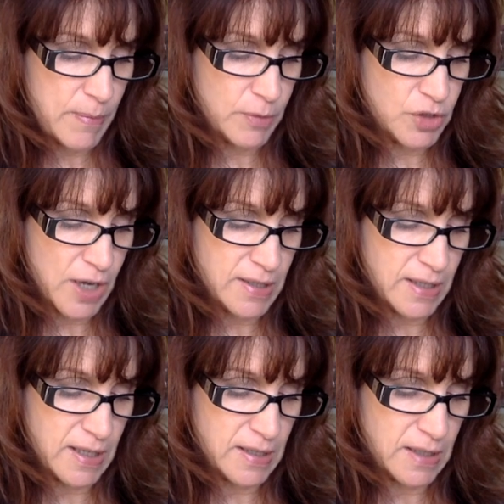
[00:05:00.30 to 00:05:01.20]
were just
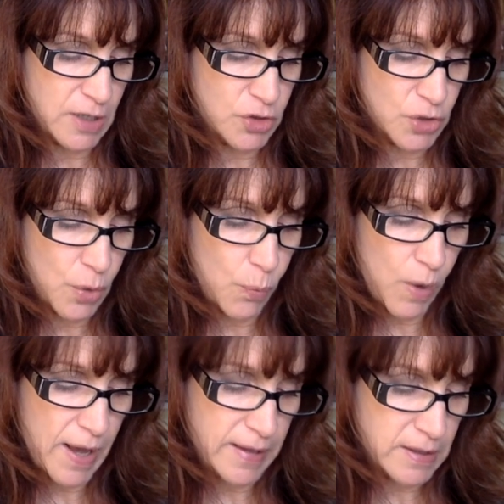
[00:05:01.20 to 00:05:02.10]
kissing, so
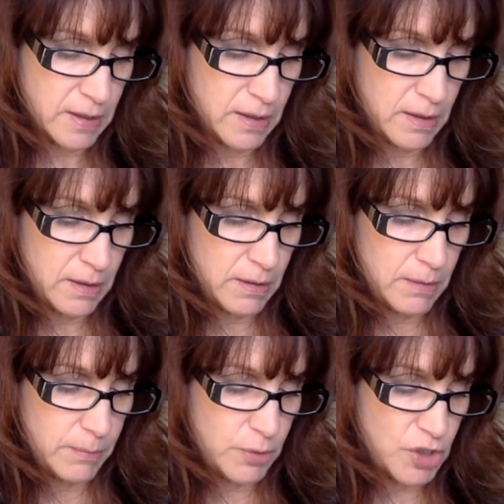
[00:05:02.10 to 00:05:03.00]
what?
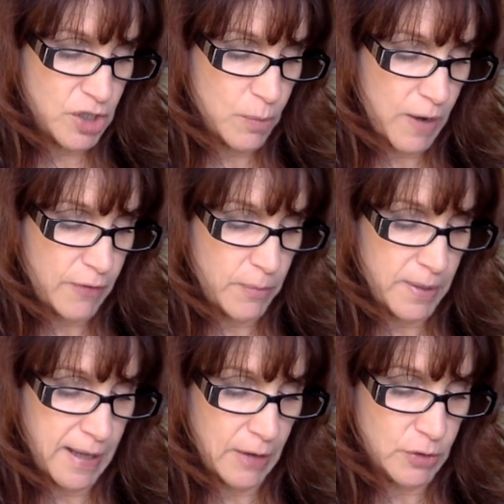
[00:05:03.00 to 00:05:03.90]
Pushing away from
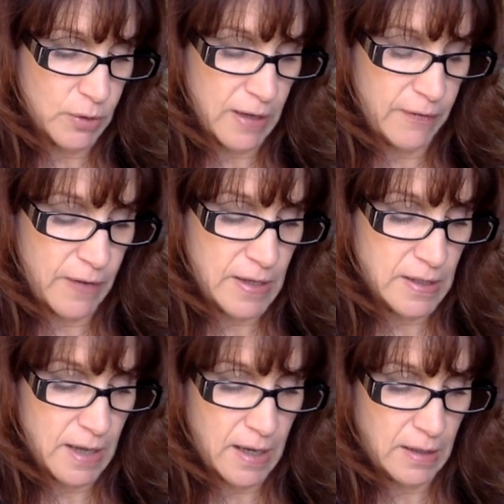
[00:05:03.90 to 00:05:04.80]
the counter, I
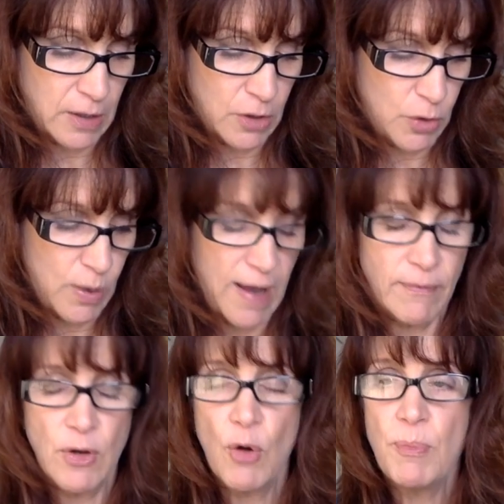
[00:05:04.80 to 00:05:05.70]
face Katie. You
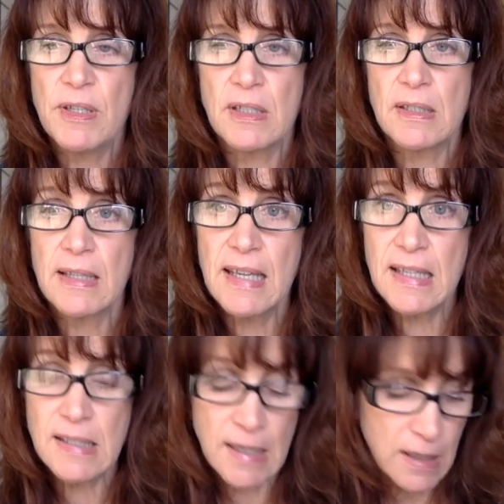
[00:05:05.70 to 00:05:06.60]
have no business
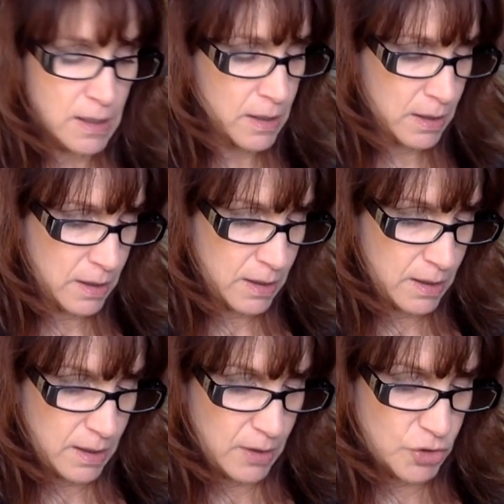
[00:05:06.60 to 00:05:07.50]
kissing?
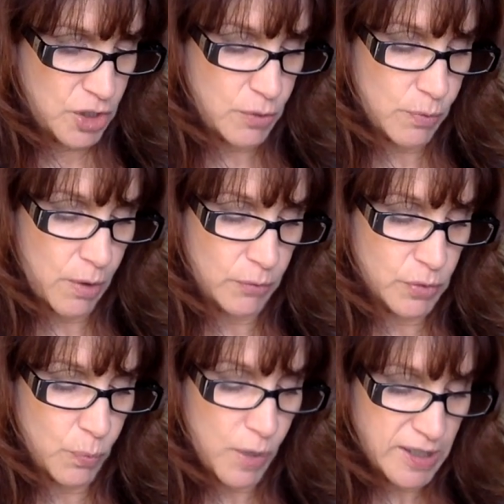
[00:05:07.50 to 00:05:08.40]
She
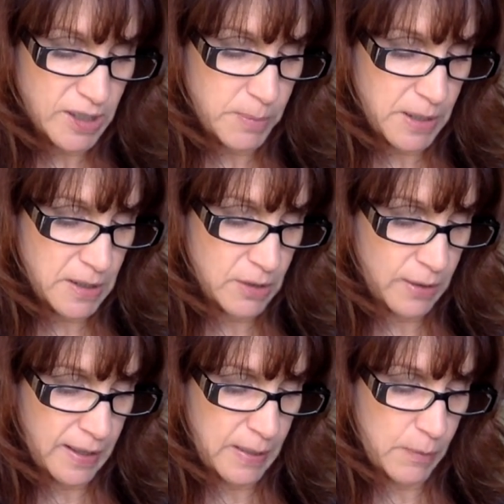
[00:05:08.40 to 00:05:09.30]
groans. What's the big deal
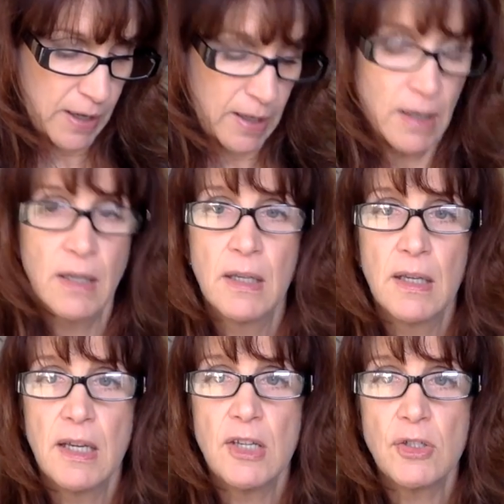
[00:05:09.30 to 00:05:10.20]
anyway?
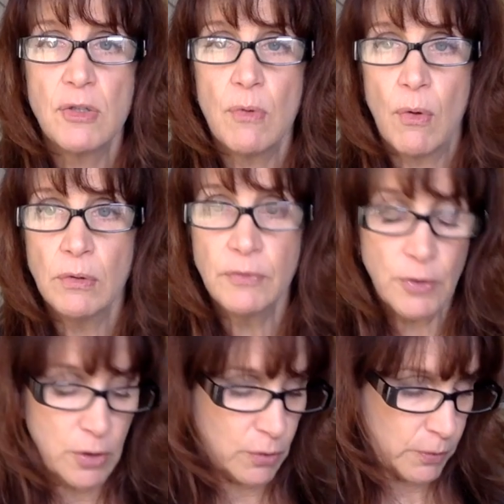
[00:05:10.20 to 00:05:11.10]
He's too old
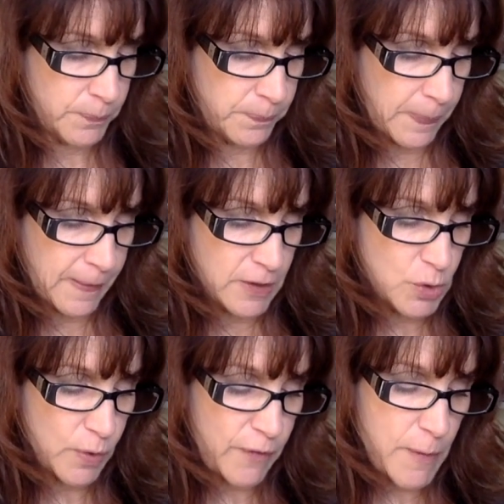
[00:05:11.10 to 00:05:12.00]
for you.
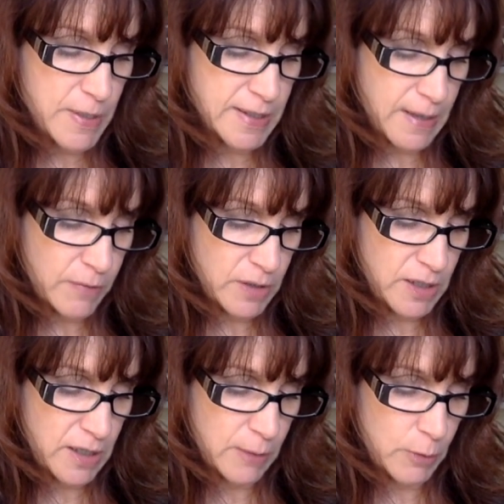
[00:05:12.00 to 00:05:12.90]
So if he was
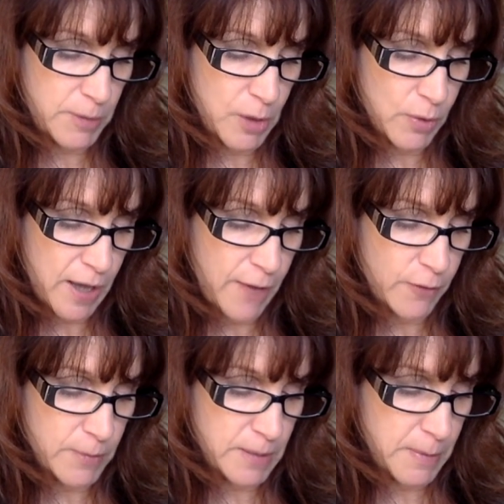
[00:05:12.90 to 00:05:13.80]
17, it would be okay
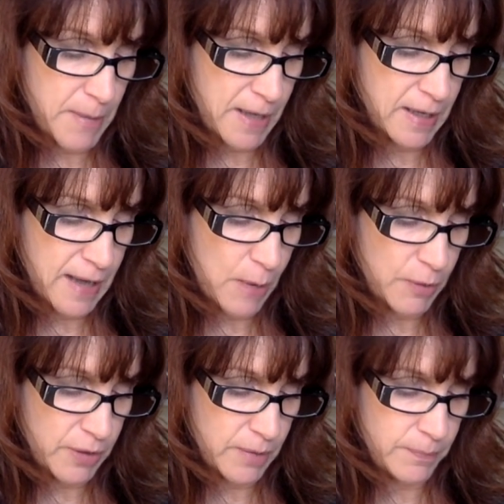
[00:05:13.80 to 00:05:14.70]
for me to be making out
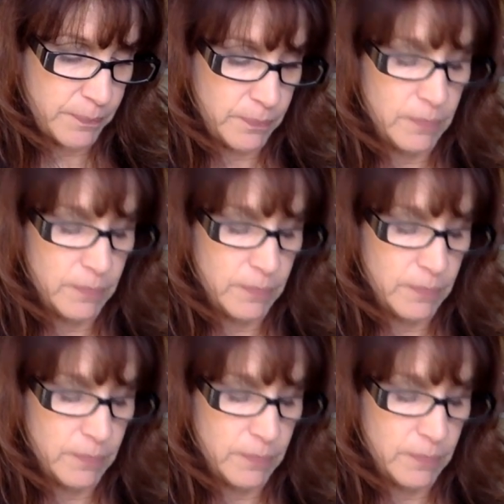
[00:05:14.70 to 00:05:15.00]
with him?